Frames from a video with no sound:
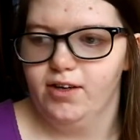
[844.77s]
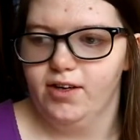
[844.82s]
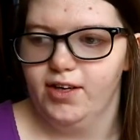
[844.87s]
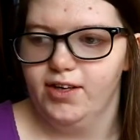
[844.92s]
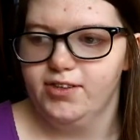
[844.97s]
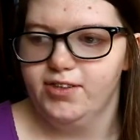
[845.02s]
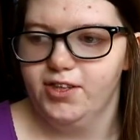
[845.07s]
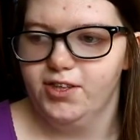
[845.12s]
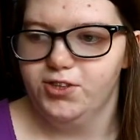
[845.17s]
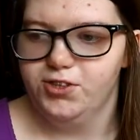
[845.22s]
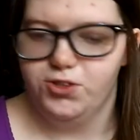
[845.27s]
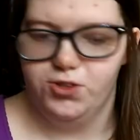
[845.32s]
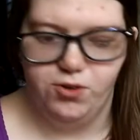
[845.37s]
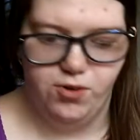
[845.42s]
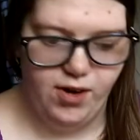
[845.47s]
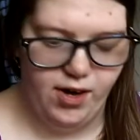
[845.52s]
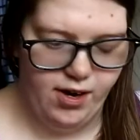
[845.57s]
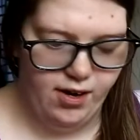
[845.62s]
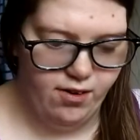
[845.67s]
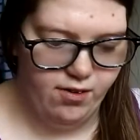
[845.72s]
yes, I do
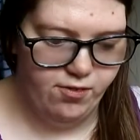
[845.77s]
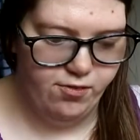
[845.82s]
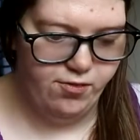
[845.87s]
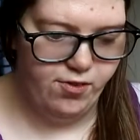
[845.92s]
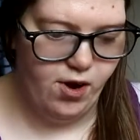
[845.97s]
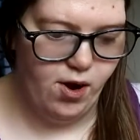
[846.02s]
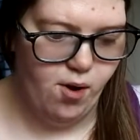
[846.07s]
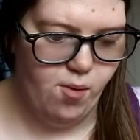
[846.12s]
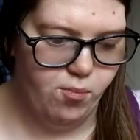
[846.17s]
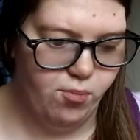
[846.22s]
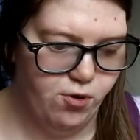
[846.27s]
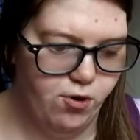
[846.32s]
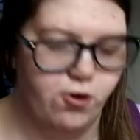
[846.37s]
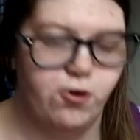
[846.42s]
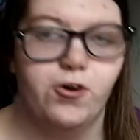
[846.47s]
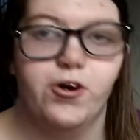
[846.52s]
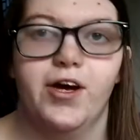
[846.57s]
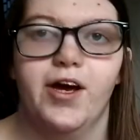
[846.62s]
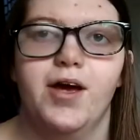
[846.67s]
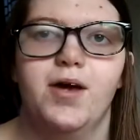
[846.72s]
have
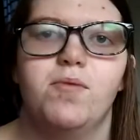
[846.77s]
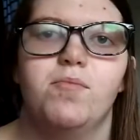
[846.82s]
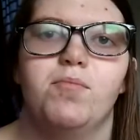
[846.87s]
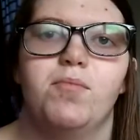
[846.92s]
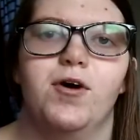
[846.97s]
Procreate,